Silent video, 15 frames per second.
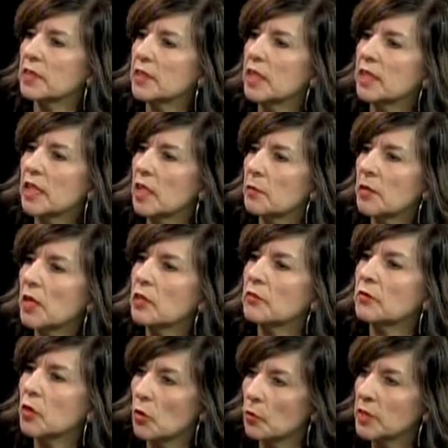that came out of
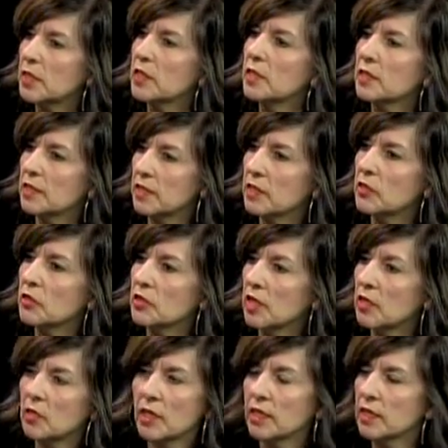going to the senior
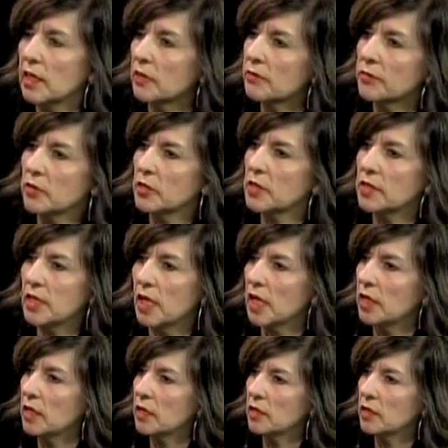center like that first day?